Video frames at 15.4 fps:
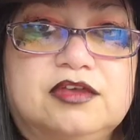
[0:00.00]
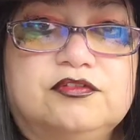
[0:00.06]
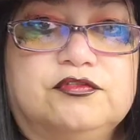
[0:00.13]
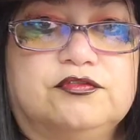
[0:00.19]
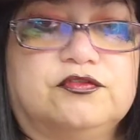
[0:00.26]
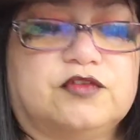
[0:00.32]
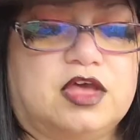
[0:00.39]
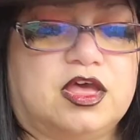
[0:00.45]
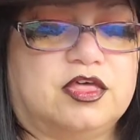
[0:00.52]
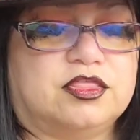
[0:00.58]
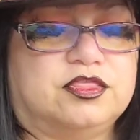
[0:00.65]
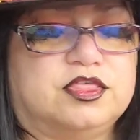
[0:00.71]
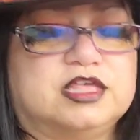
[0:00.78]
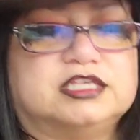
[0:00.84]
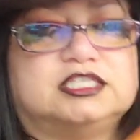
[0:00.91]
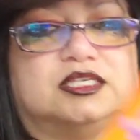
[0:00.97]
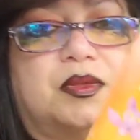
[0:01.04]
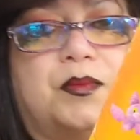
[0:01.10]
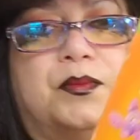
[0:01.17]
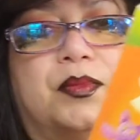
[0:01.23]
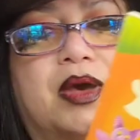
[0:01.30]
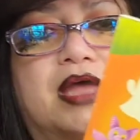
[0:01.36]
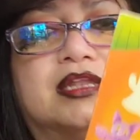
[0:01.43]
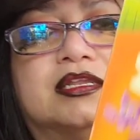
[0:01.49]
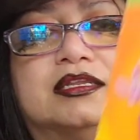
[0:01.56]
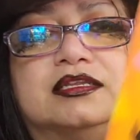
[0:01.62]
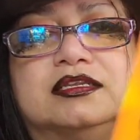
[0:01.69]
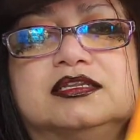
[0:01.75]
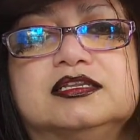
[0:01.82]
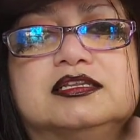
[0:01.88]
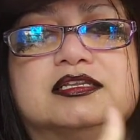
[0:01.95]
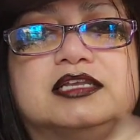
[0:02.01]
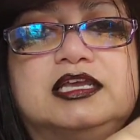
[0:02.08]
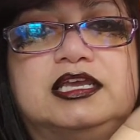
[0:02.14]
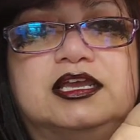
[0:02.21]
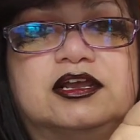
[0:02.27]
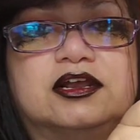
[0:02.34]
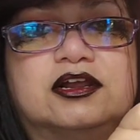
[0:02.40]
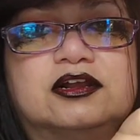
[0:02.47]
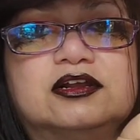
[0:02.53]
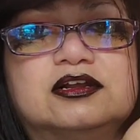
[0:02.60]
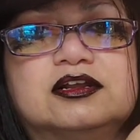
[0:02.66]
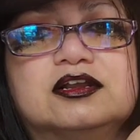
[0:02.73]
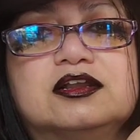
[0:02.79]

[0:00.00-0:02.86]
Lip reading: if this button here,